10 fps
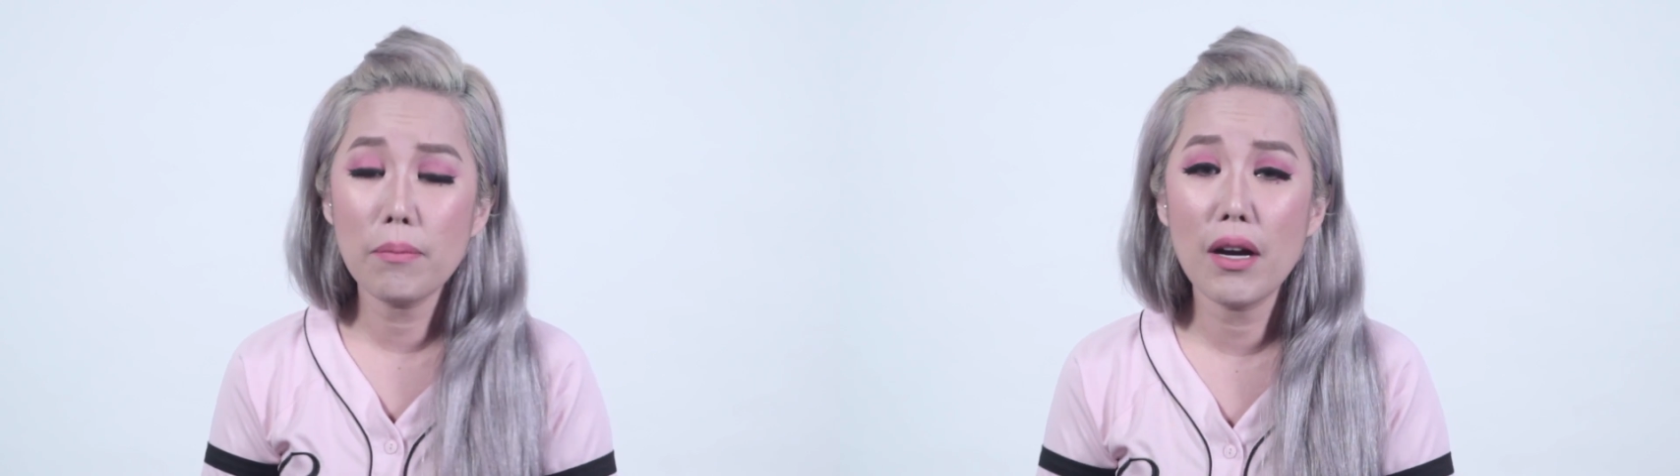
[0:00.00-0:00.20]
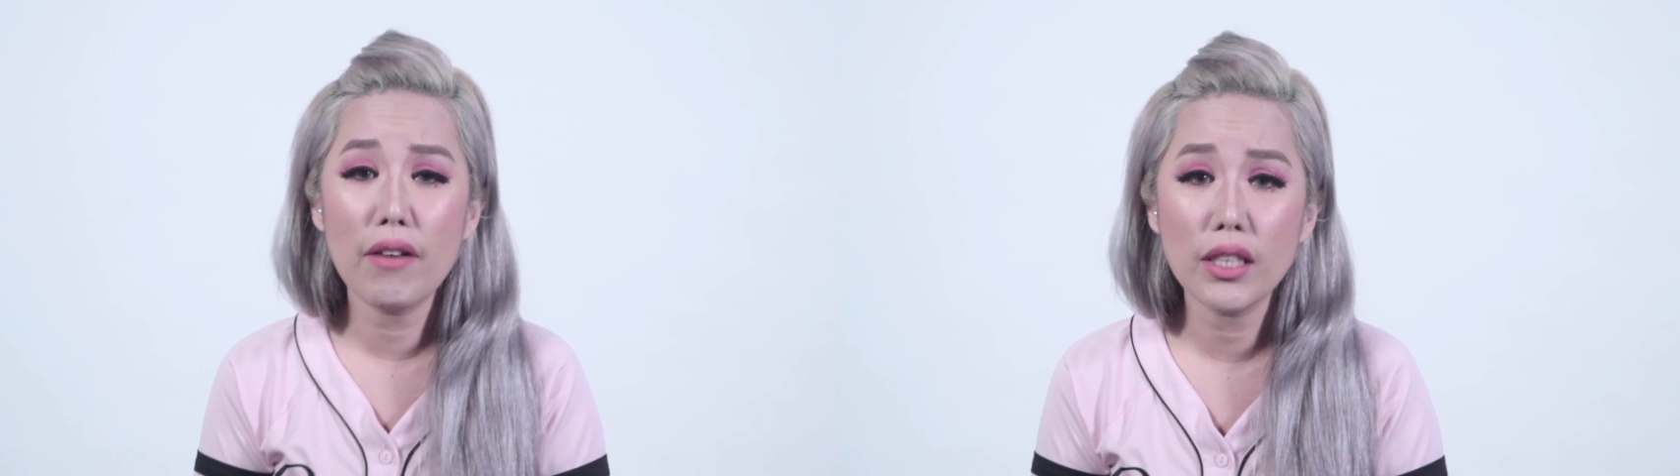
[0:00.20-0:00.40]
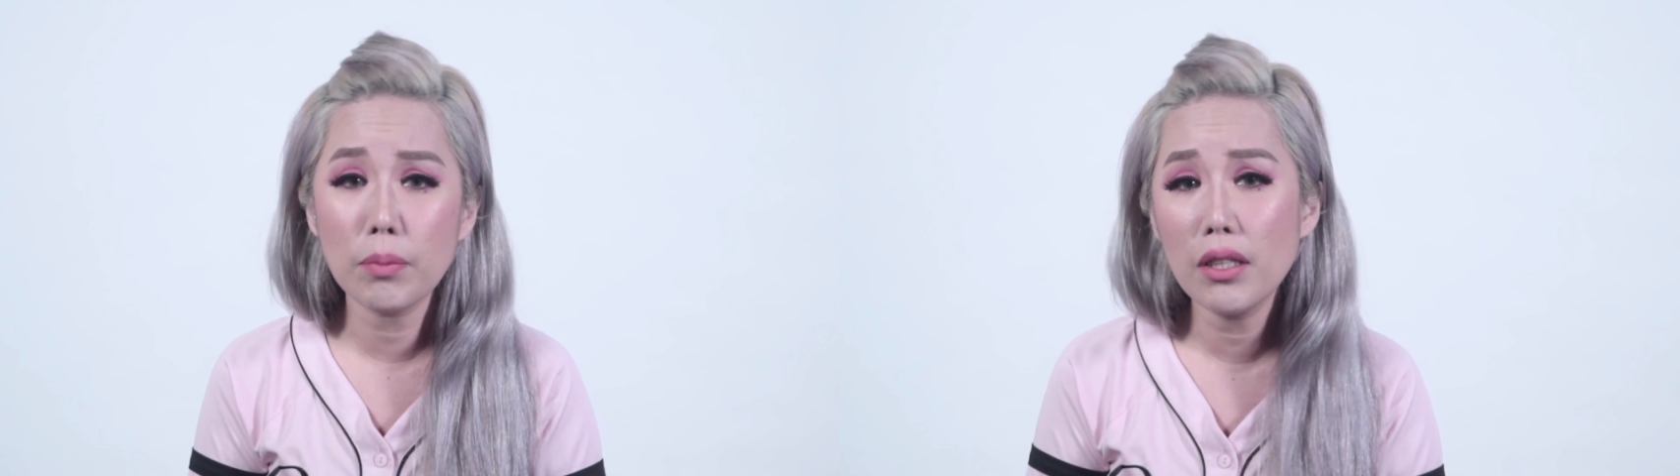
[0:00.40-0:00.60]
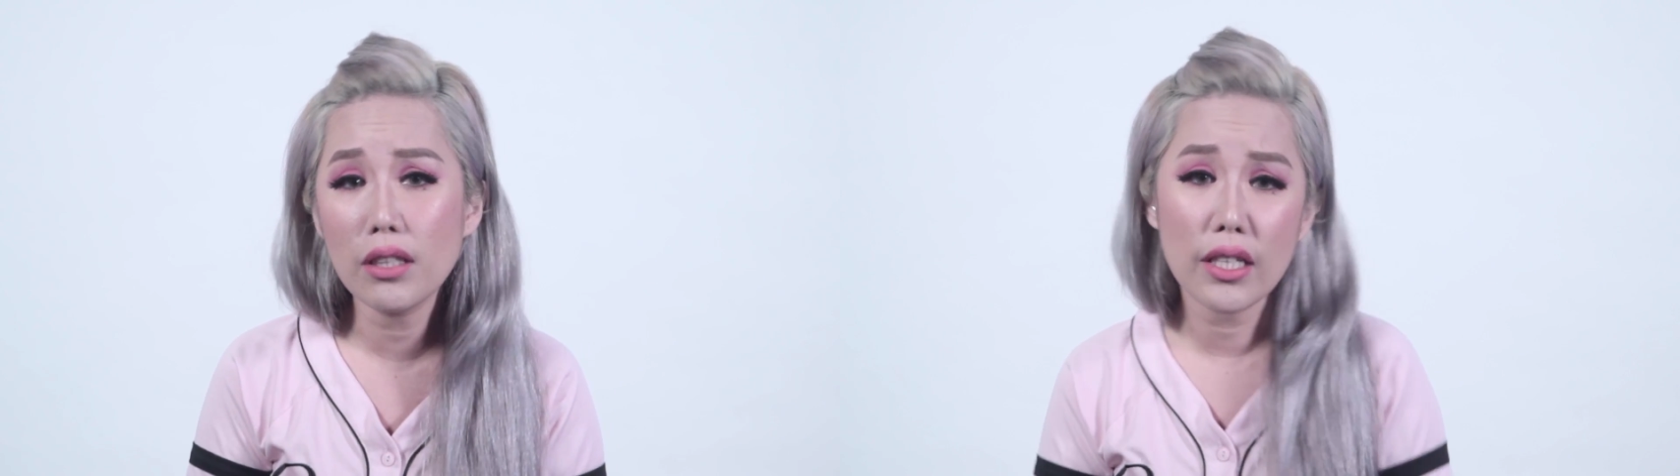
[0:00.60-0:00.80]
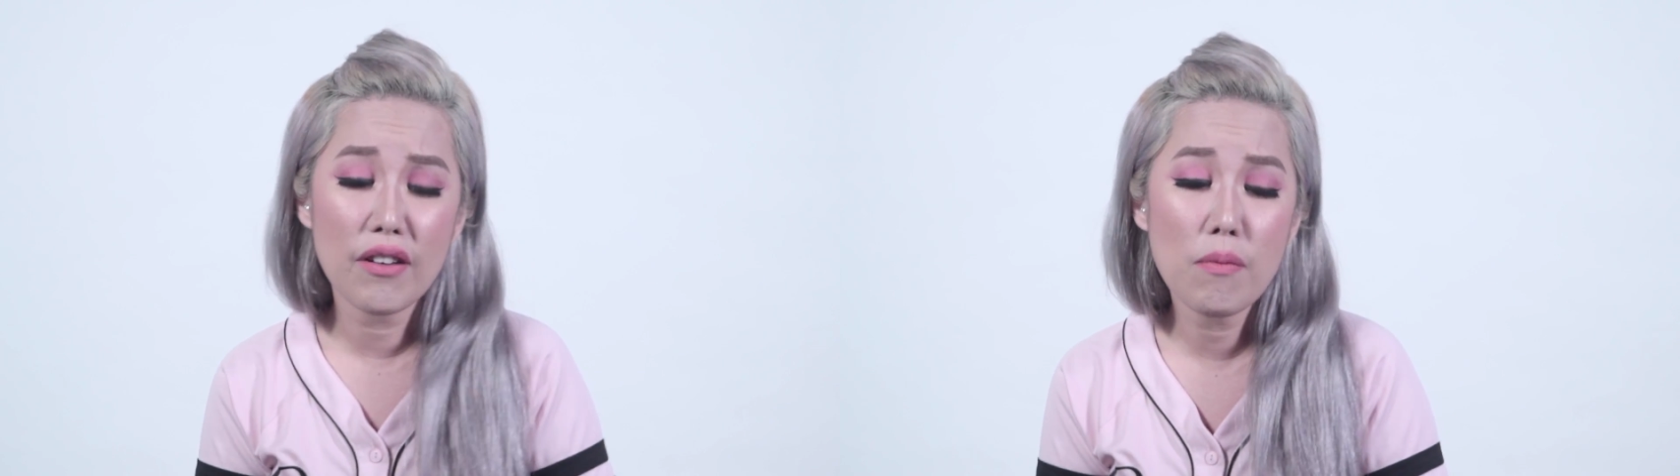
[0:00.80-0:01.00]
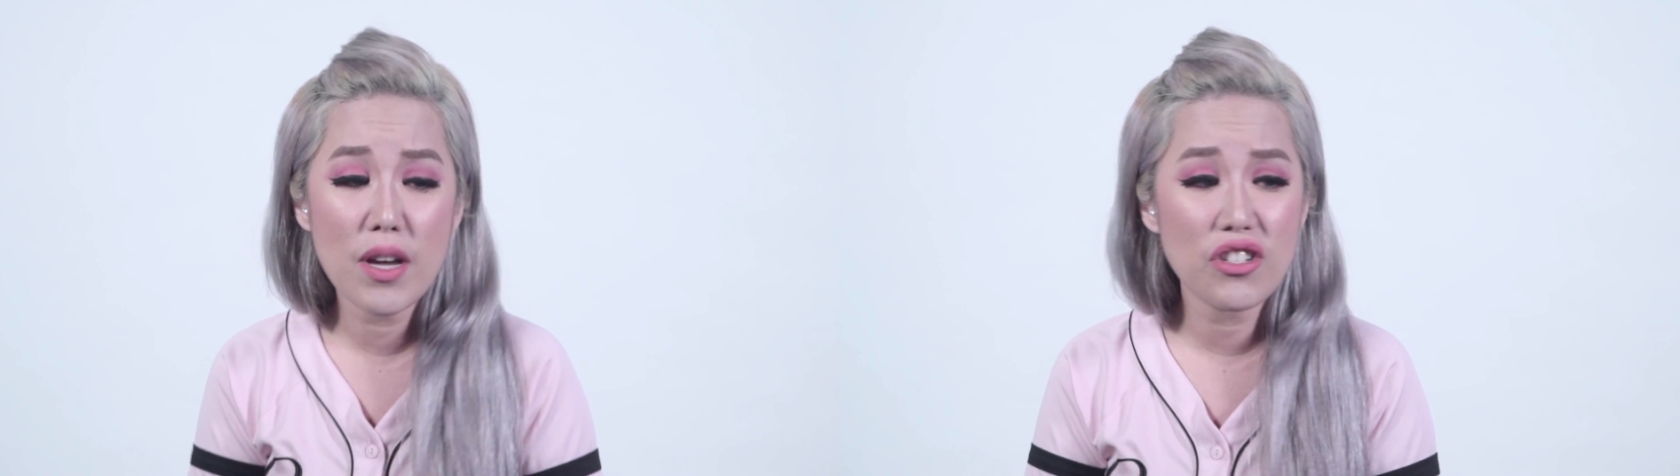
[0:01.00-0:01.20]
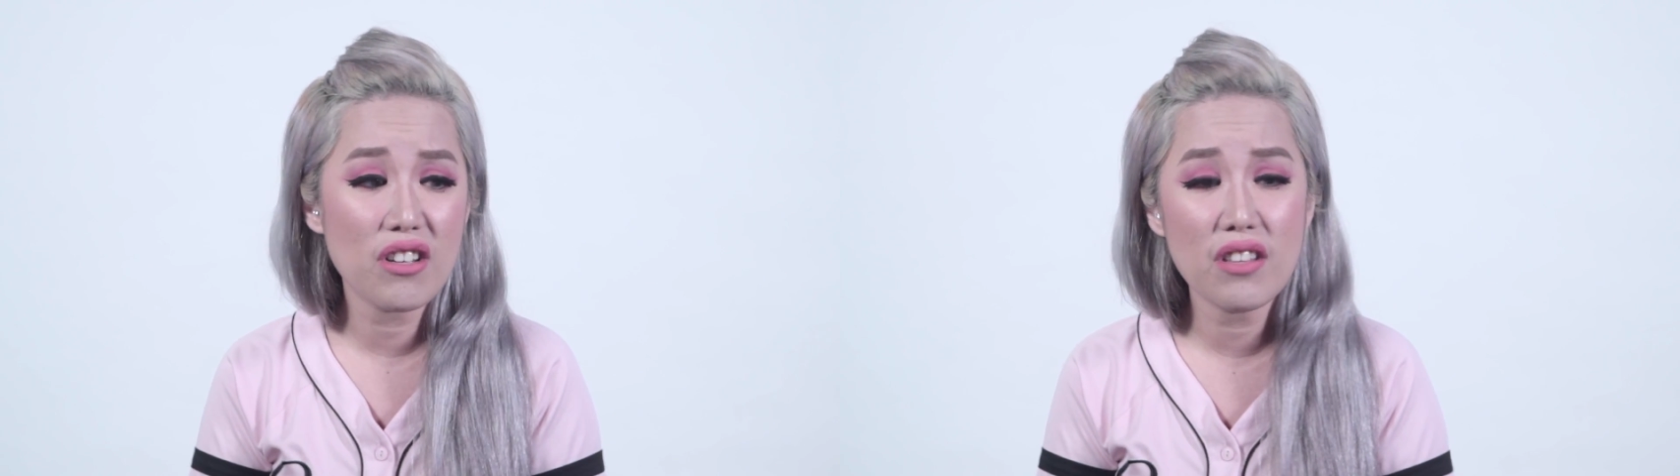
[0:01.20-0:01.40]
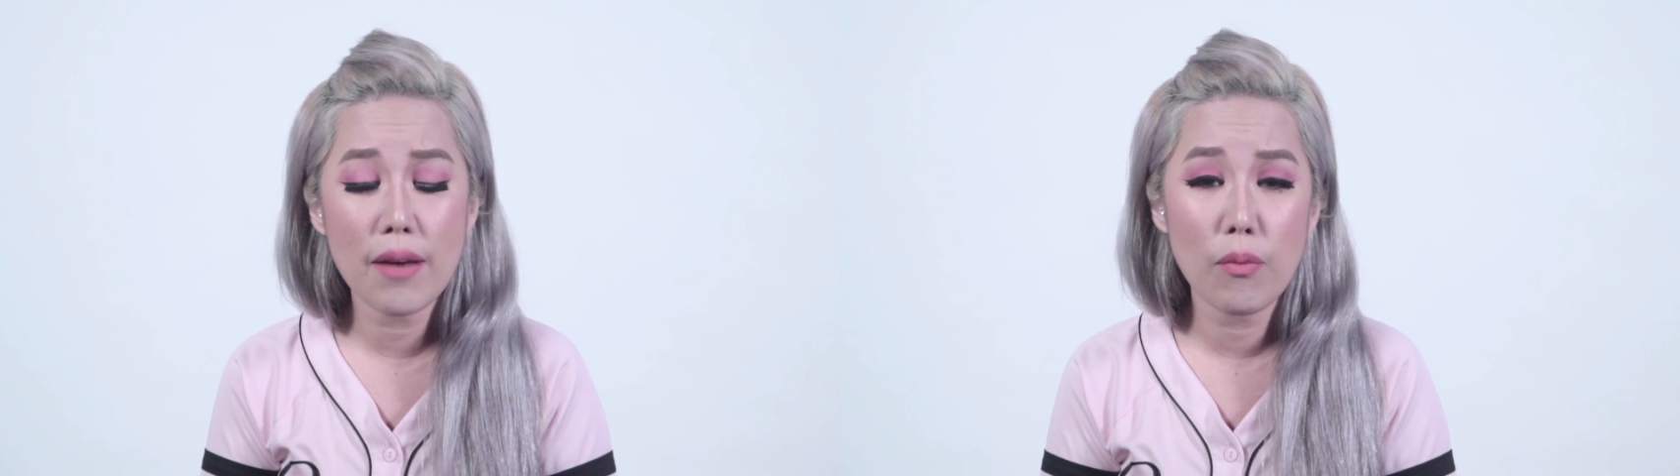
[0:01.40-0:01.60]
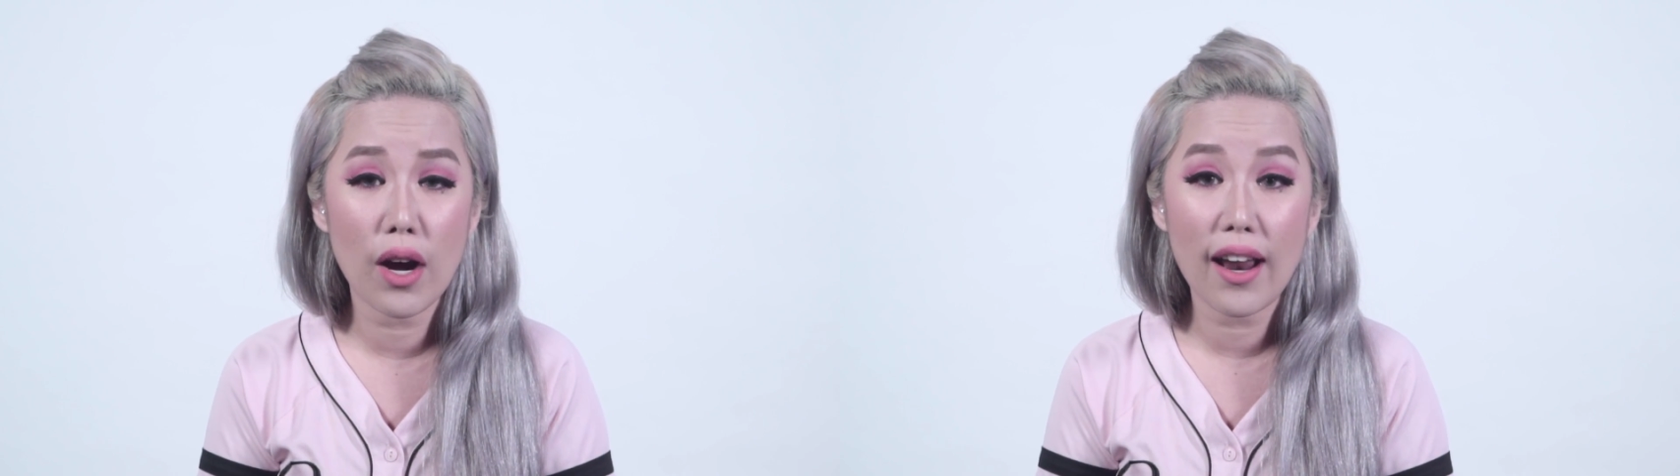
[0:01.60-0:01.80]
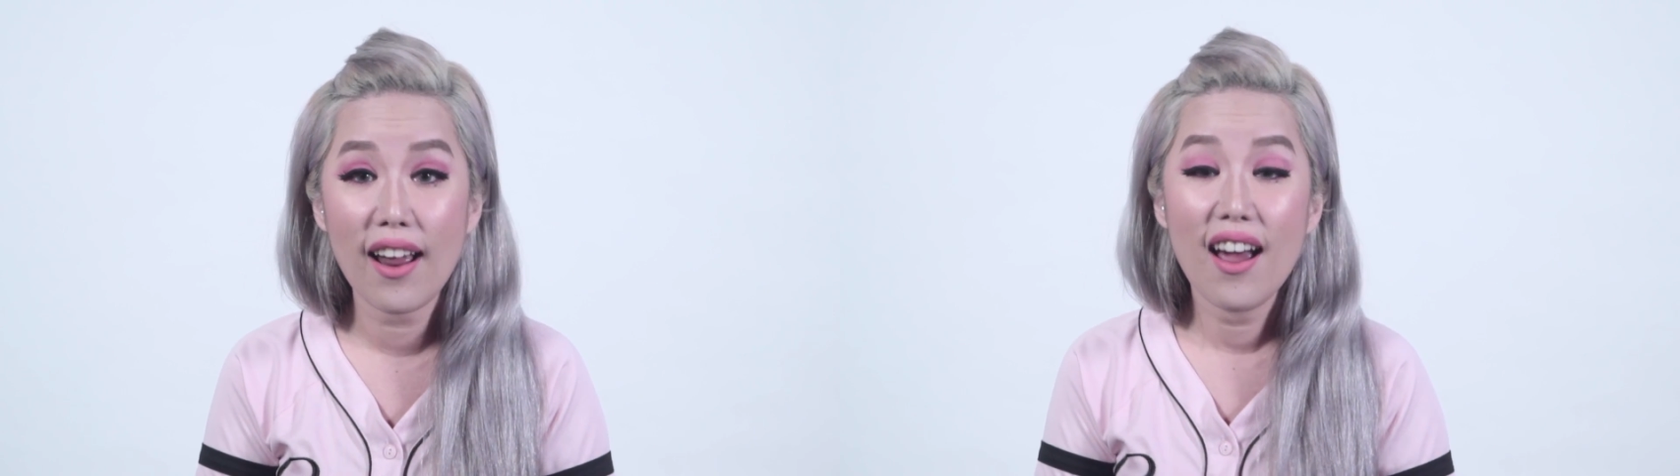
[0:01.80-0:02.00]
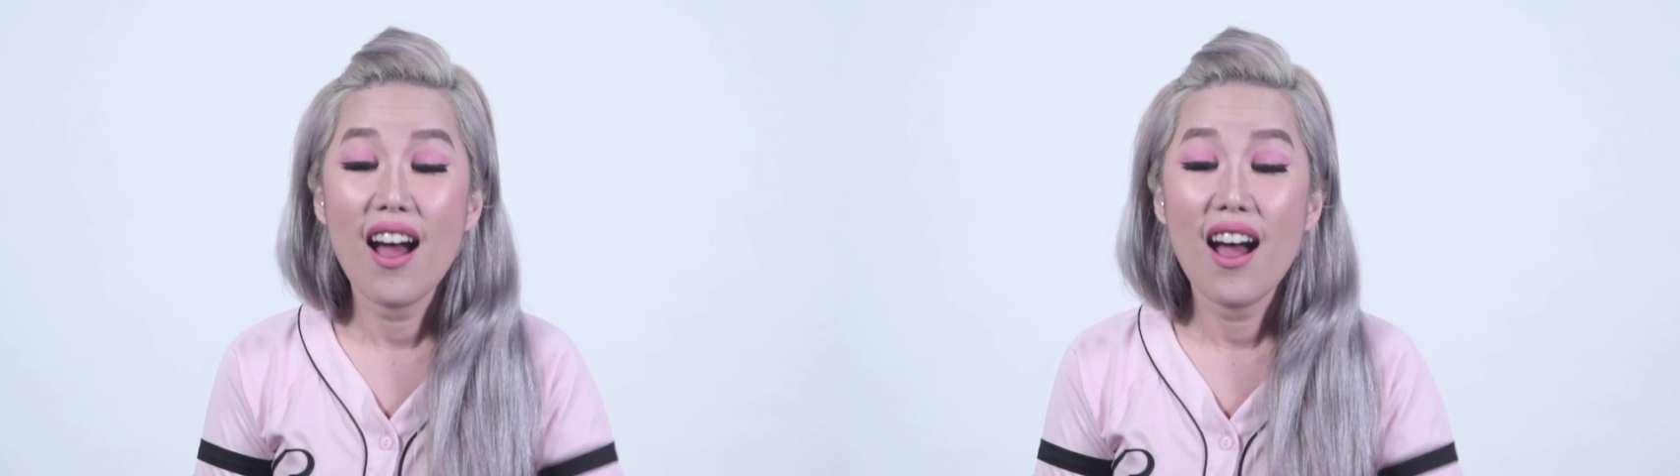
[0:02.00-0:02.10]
in my response I never mentioned name what?